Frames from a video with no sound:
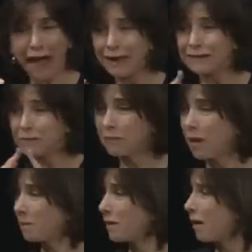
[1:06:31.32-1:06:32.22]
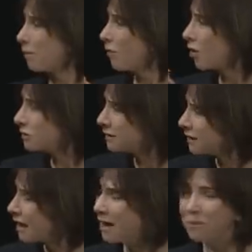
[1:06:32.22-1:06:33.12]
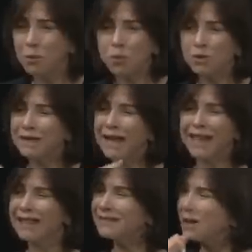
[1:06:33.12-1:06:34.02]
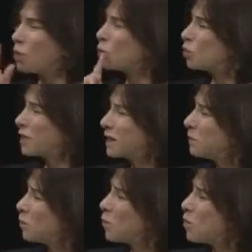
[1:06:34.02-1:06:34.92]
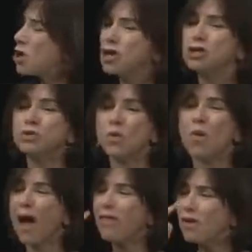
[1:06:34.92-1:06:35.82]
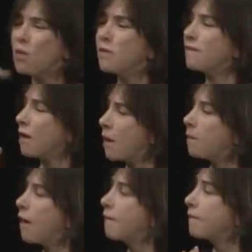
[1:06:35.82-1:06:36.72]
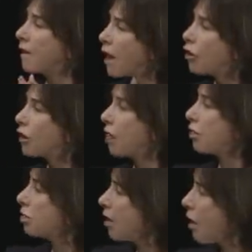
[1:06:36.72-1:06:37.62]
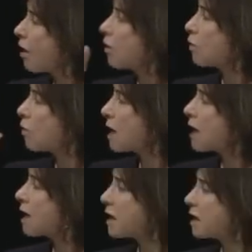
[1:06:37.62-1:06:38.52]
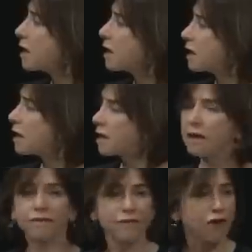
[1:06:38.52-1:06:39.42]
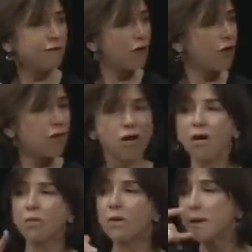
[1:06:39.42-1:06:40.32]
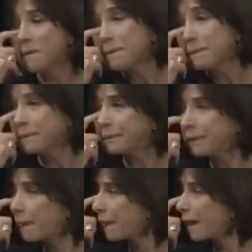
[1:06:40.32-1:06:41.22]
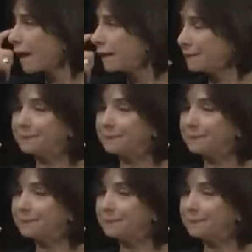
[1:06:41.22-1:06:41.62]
you couldn't be a mother and be a, a, supervisor in an administrative role, and we don't have that limitation any longer. So I think that women truly have come a very long way, a very long way.